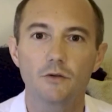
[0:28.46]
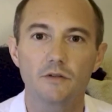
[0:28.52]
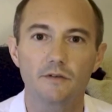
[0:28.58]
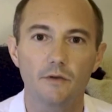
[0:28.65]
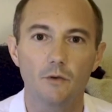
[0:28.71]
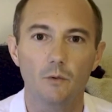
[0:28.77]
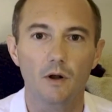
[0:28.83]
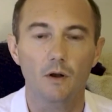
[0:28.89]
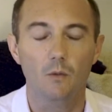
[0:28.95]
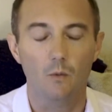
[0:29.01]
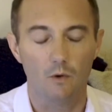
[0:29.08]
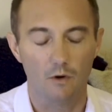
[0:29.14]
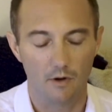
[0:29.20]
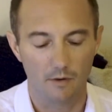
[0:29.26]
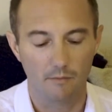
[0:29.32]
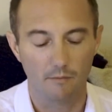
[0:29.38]
if you want to
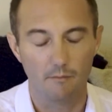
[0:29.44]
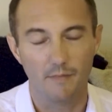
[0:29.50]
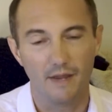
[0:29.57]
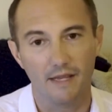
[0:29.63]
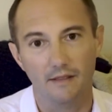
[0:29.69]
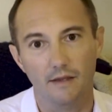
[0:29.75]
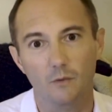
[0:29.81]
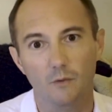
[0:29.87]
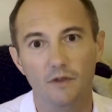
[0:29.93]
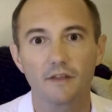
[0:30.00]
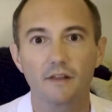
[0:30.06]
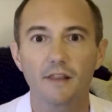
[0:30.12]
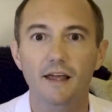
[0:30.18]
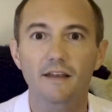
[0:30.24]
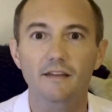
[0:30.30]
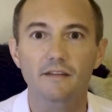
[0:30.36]
work mainly with
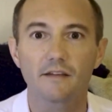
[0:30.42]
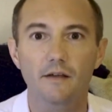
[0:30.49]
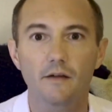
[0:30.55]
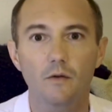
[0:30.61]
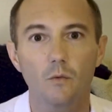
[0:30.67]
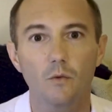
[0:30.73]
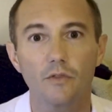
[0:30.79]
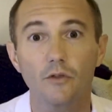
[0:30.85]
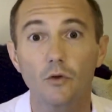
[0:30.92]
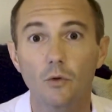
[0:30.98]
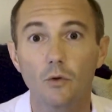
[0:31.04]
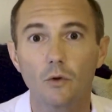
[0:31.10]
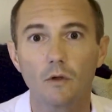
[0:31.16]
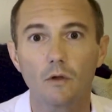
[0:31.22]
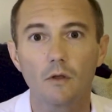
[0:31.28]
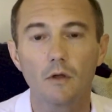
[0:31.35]
Alexa, with
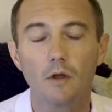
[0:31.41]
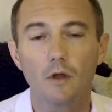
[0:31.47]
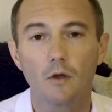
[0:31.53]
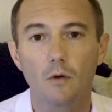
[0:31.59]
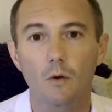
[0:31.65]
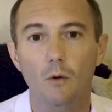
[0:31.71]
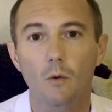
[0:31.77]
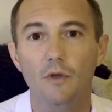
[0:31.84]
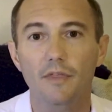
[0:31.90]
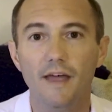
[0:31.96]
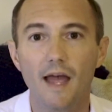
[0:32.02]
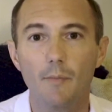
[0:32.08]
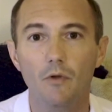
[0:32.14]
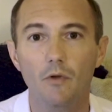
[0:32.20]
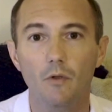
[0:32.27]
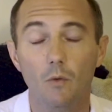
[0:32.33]
Google, or with
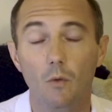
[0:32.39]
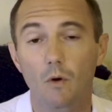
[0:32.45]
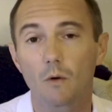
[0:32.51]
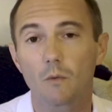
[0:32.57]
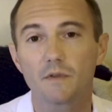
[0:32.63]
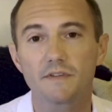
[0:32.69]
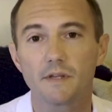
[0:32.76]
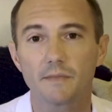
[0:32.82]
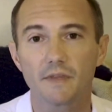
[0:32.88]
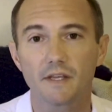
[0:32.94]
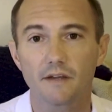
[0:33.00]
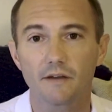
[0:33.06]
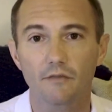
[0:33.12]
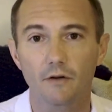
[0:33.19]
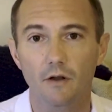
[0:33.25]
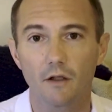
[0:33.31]
Apple, or with something
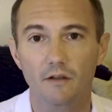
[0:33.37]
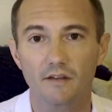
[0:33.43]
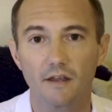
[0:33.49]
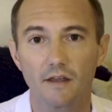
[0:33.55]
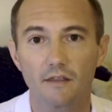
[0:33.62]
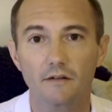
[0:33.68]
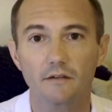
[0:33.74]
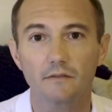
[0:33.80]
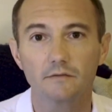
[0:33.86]
different altogether.